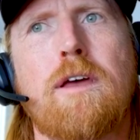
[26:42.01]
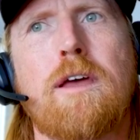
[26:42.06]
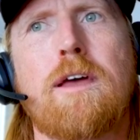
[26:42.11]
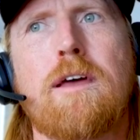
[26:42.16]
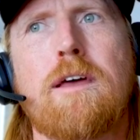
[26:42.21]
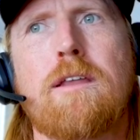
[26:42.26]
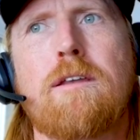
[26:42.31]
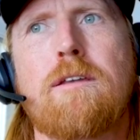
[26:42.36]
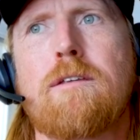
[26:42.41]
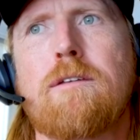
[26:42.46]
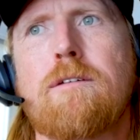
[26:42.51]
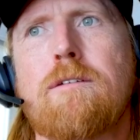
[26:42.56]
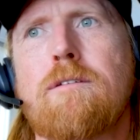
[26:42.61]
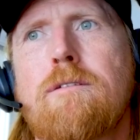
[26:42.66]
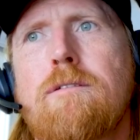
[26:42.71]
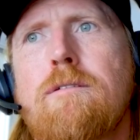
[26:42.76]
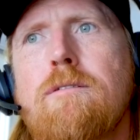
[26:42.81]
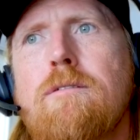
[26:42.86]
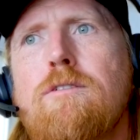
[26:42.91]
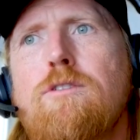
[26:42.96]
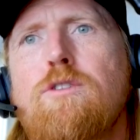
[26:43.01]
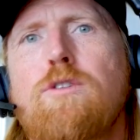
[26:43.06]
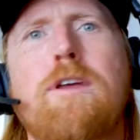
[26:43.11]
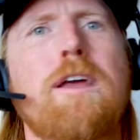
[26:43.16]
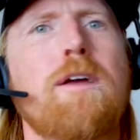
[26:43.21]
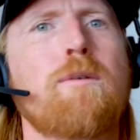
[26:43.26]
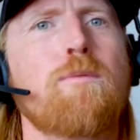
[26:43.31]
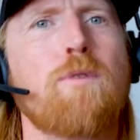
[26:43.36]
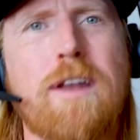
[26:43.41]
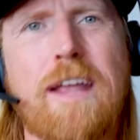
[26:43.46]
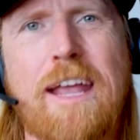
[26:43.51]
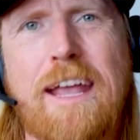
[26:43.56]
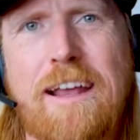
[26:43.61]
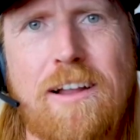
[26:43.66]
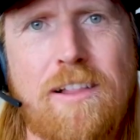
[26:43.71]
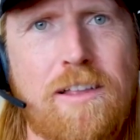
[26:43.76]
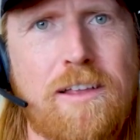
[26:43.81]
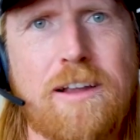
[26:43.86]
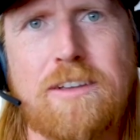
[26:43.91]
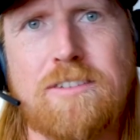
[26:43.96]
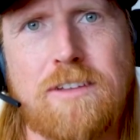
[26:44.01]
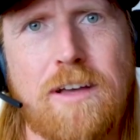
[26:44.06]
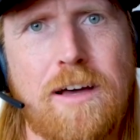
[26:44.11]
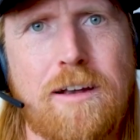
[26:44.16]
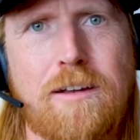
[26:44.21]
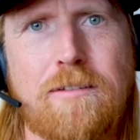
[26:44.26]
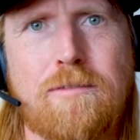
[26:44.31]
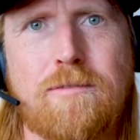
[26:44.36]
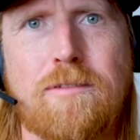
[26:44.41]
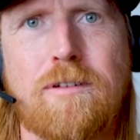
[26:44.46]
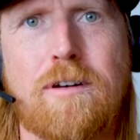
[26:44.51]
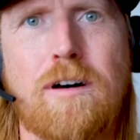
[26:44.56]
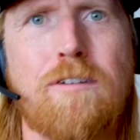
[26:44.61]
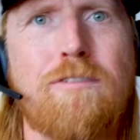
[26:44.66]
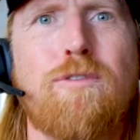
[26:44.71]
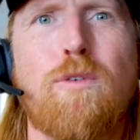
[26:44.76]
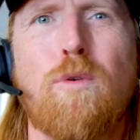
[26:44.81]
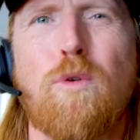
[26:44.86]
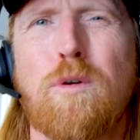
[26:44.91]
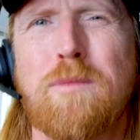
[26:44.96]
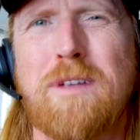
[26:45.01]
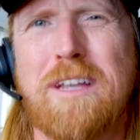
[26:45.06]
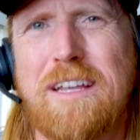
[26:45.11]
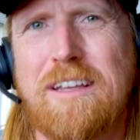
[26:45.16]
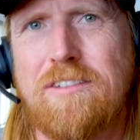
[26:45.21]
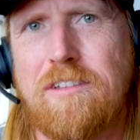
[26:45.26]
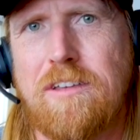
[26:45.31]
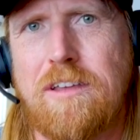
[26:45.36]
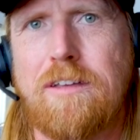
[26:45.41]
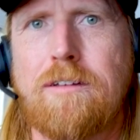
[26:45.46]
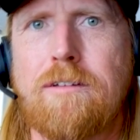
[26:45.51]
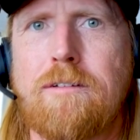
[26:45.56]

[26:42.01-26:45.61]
and you can't run analytics on a form easy,